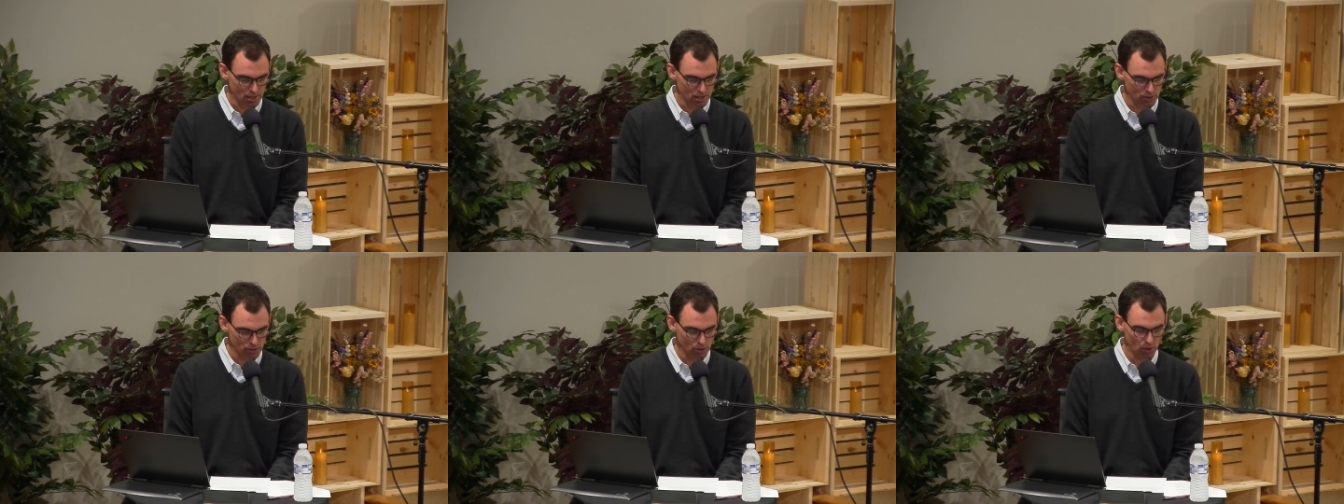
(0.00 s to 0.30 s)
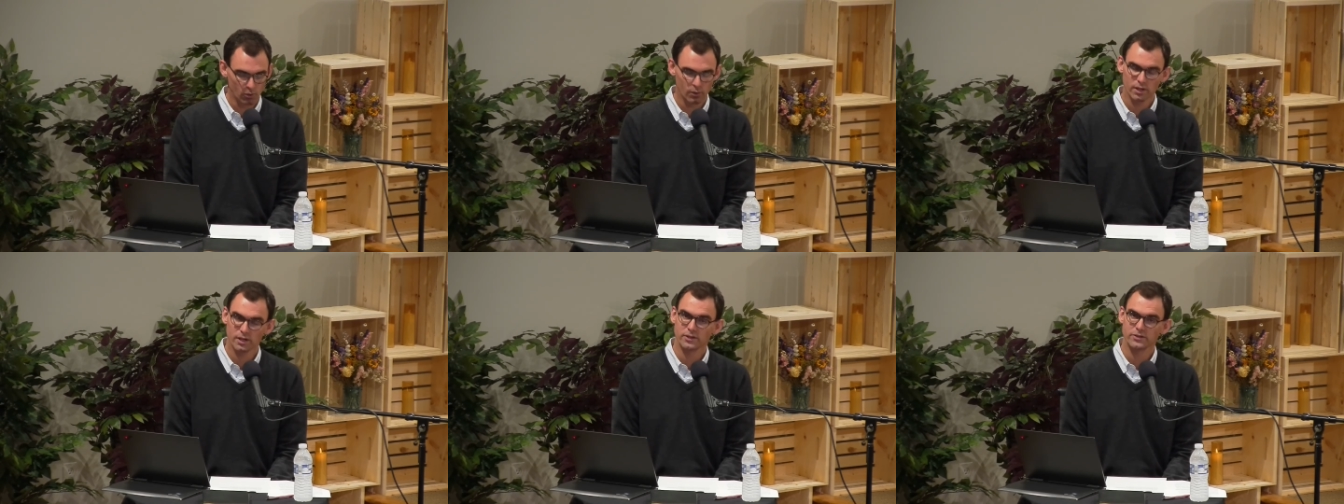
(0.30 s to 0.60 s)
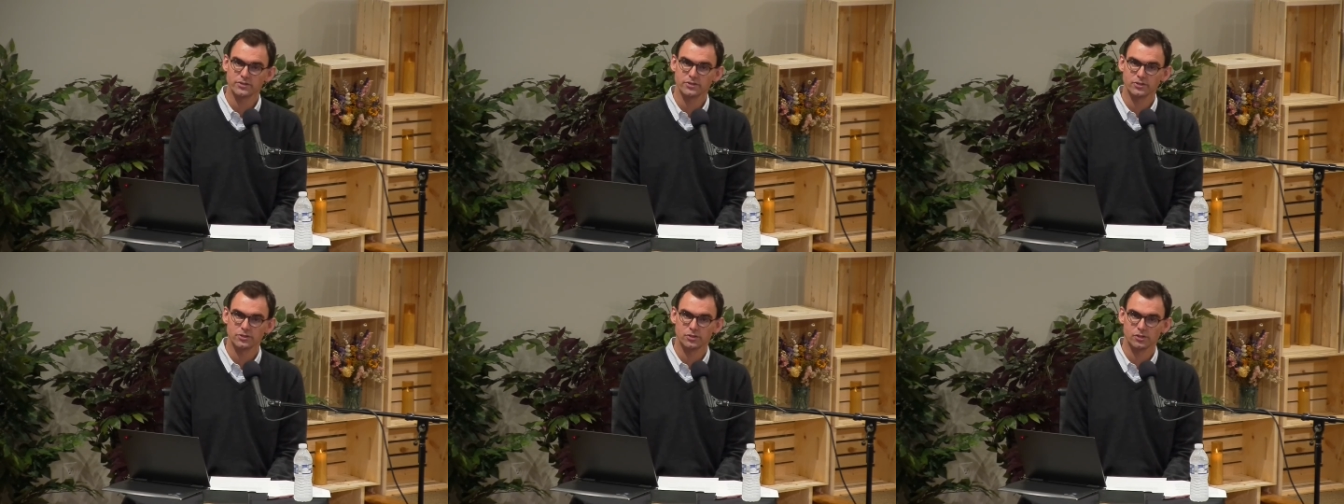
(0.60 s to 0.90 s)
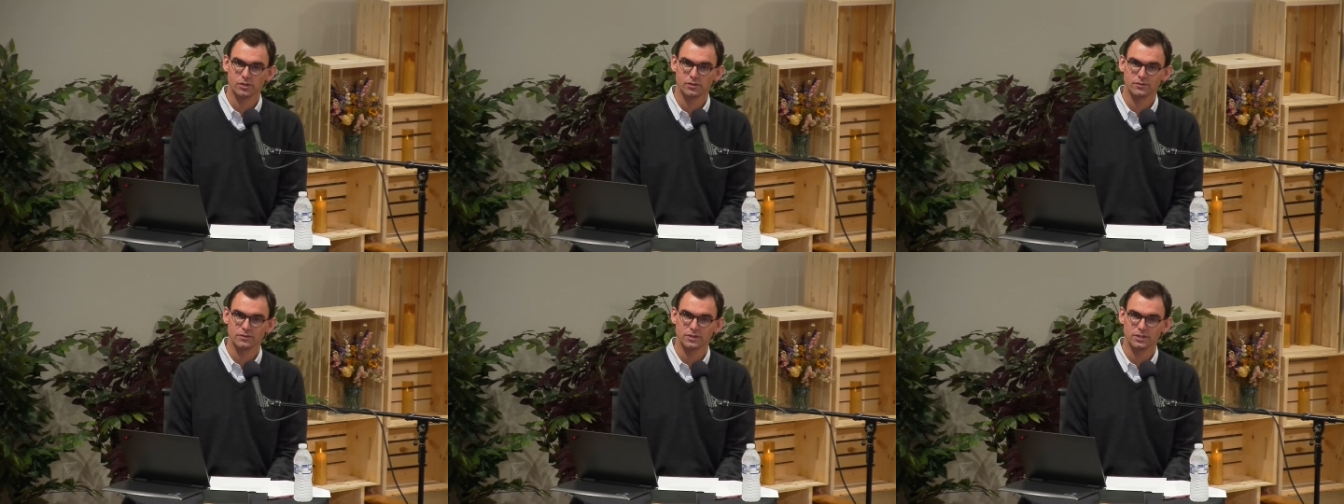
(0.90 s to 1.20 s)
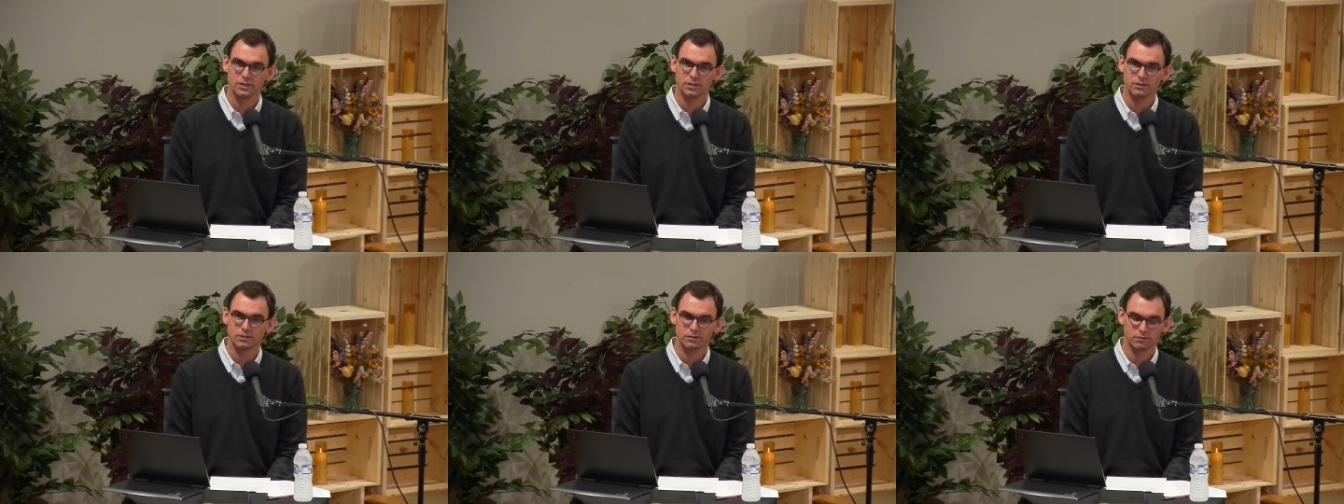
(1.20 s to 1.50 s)
No one else deserves
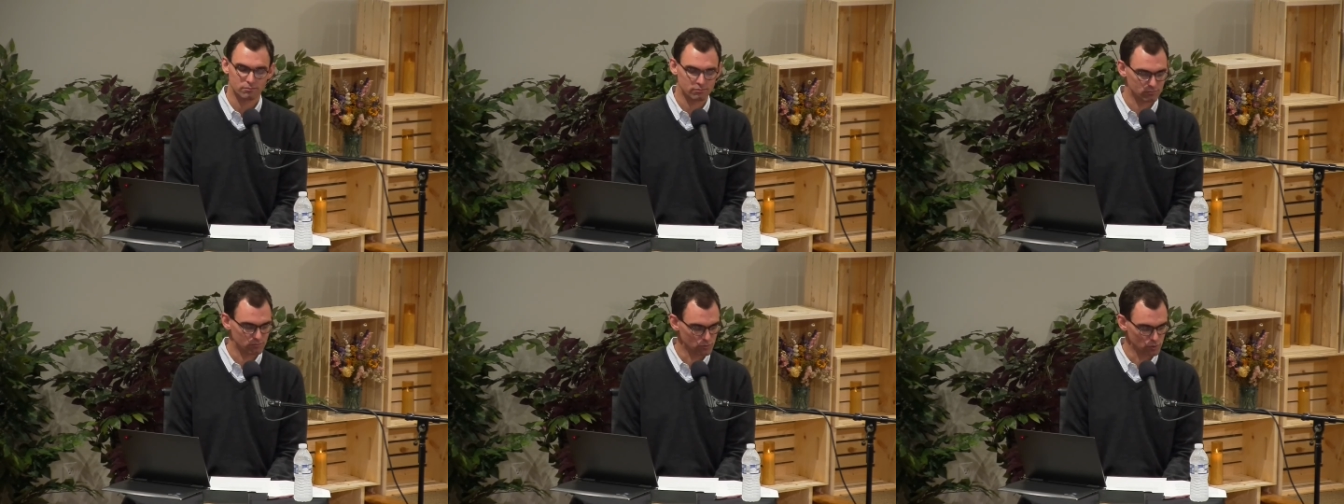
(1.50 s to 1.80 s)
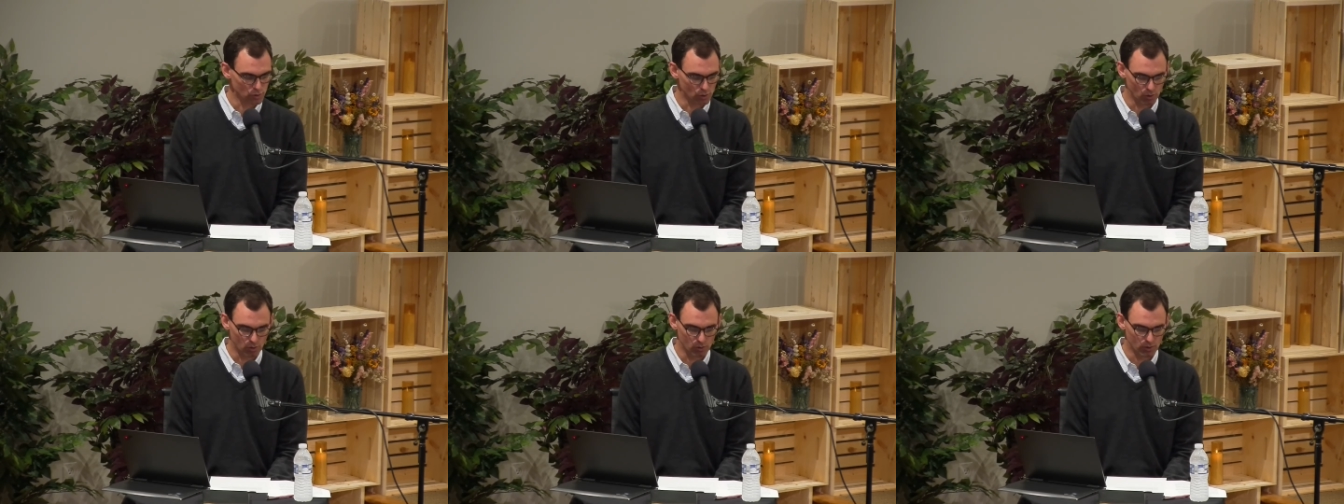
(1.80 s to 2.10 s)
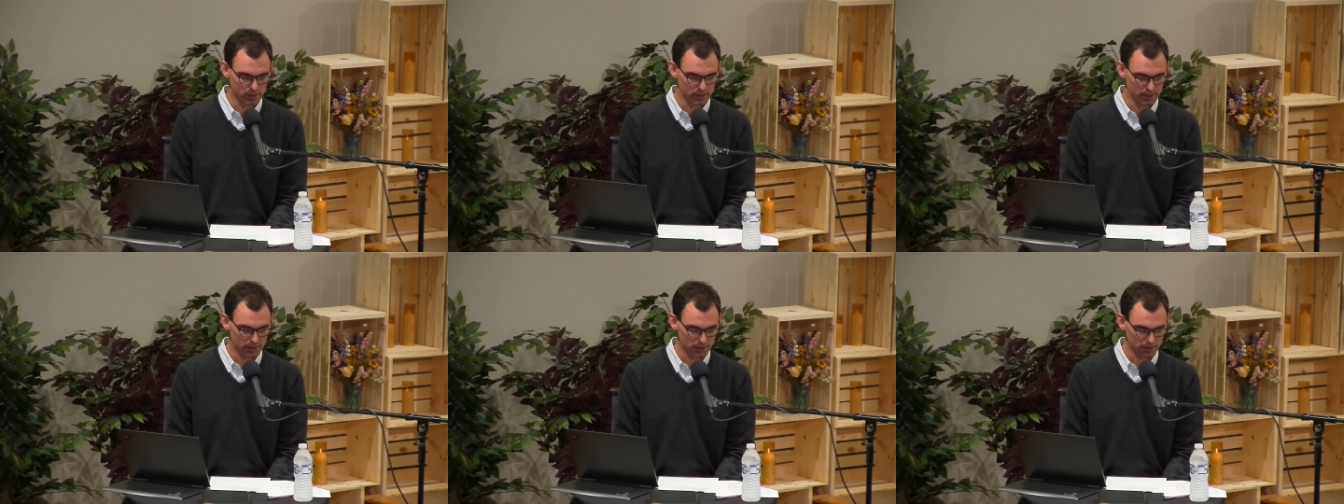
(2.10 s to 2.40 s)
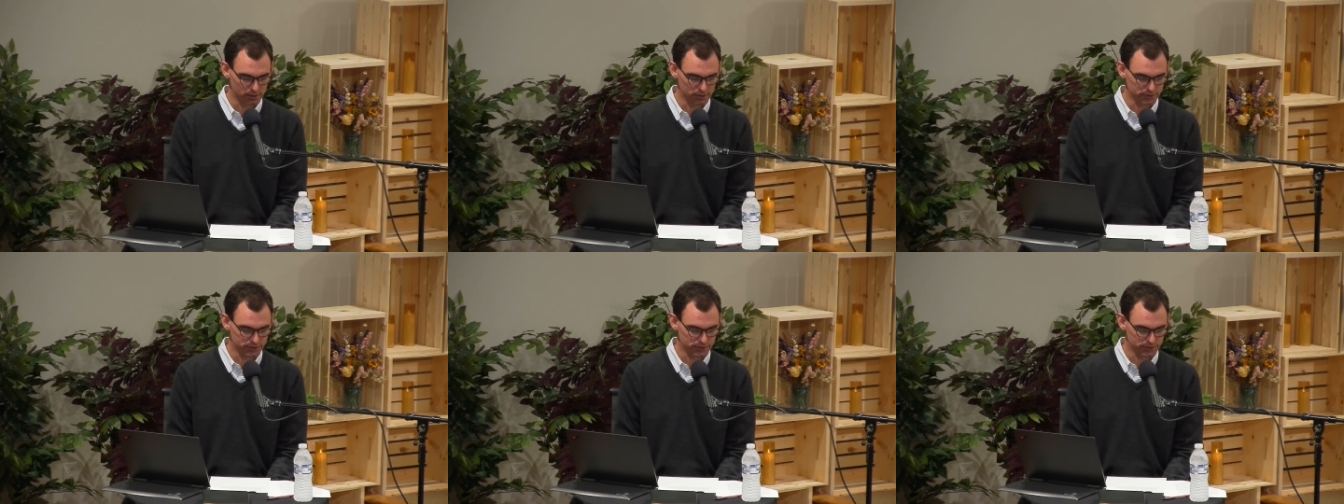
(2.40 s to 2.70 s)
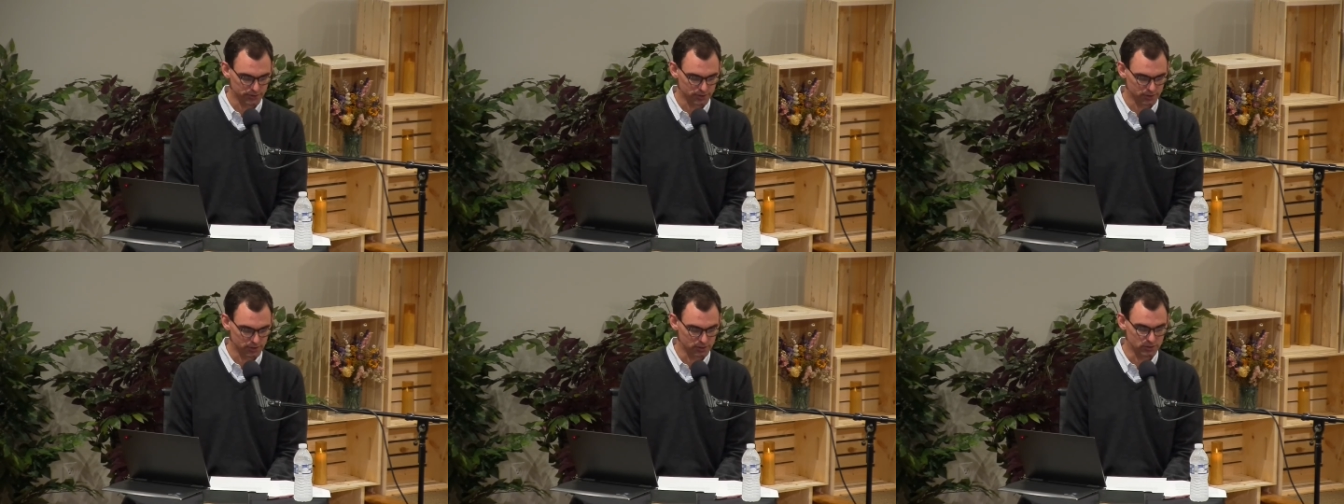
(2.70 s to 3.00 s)
it. No one
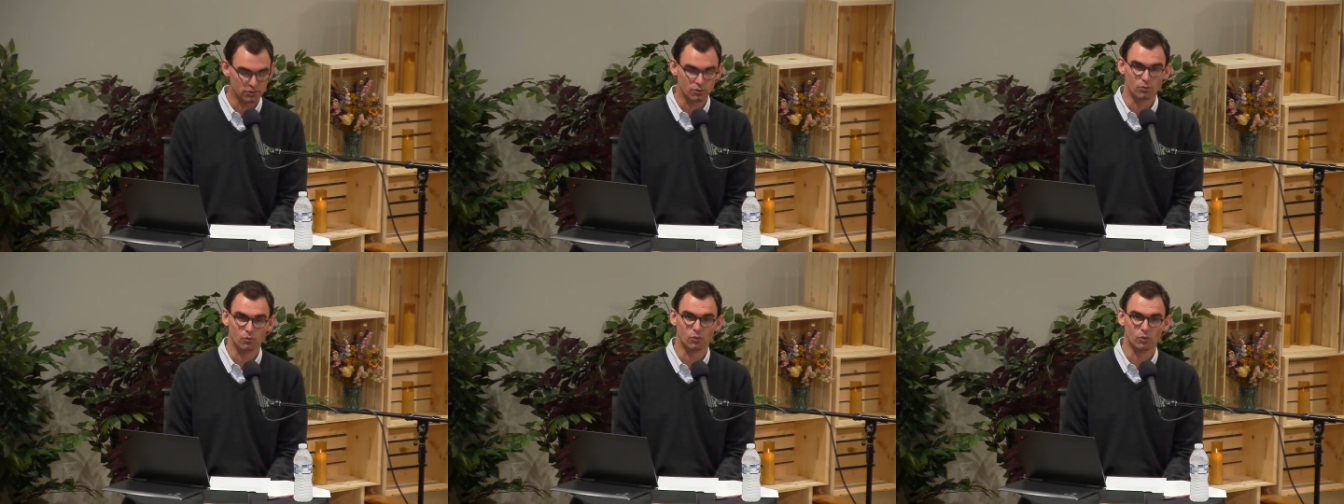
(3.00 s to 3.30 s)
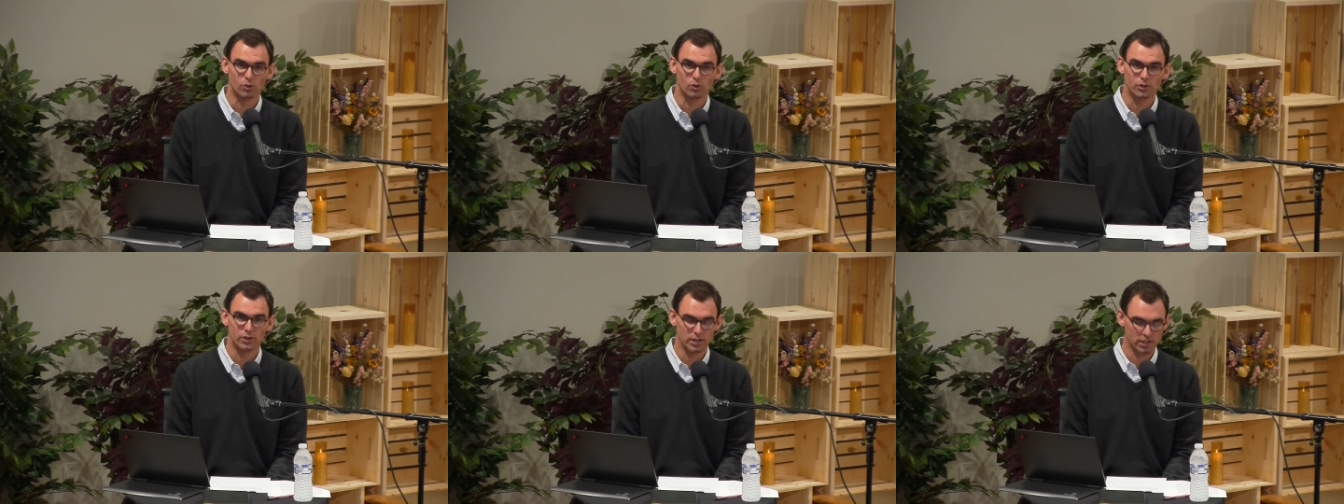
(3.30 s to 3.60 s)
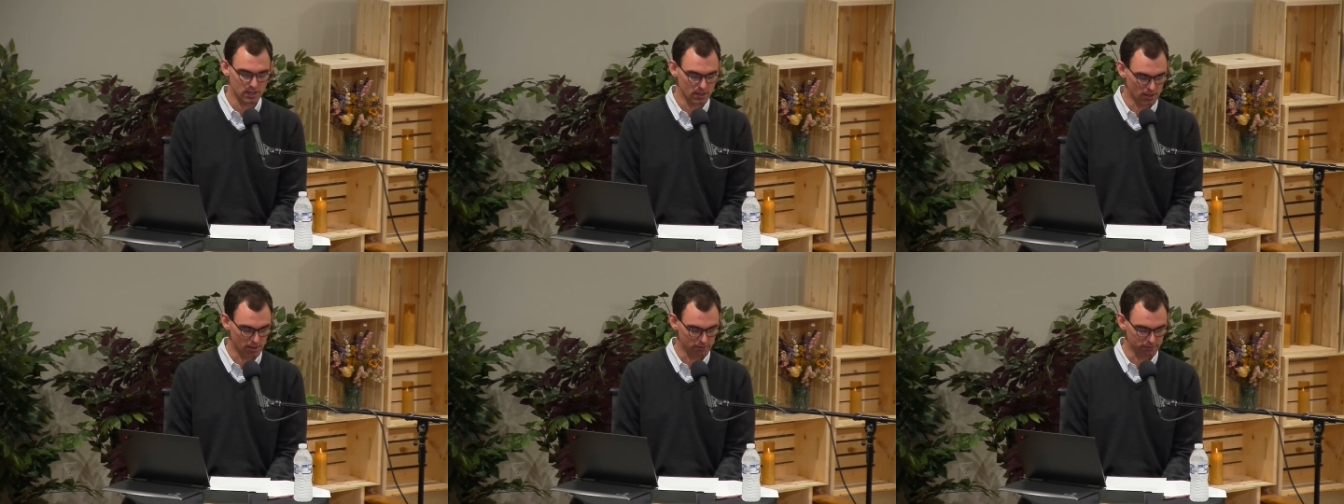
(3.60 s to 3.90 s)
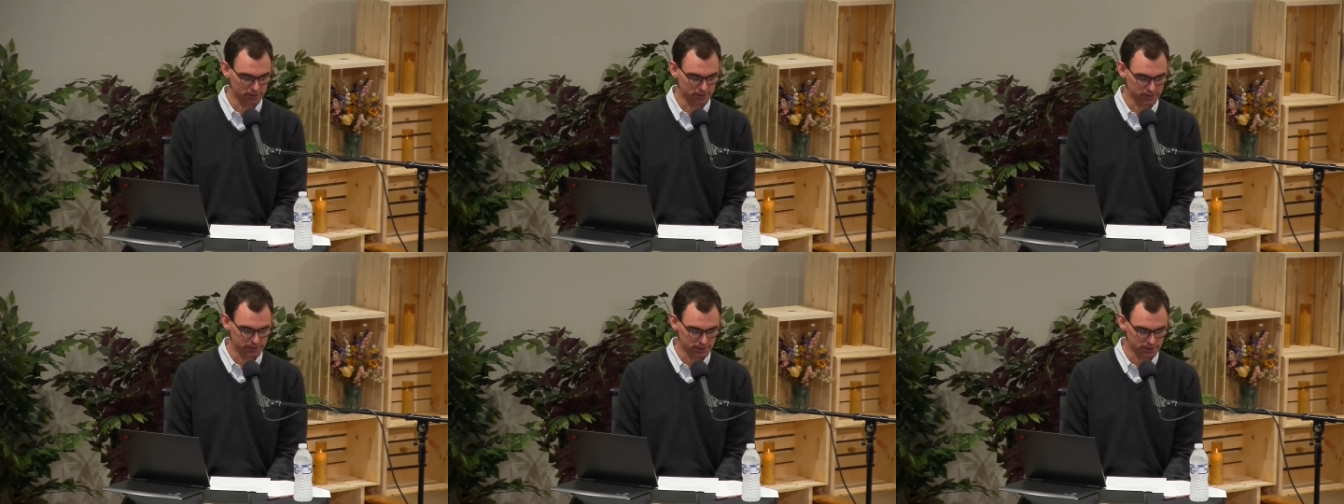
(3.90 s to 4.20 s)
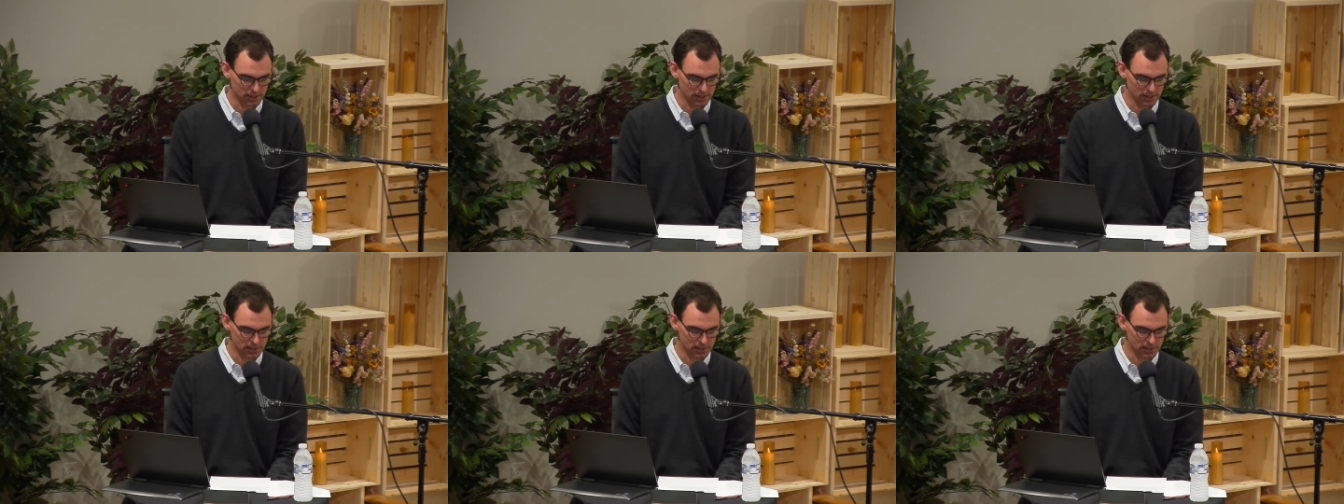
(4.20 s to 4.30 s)
else is worthy of it.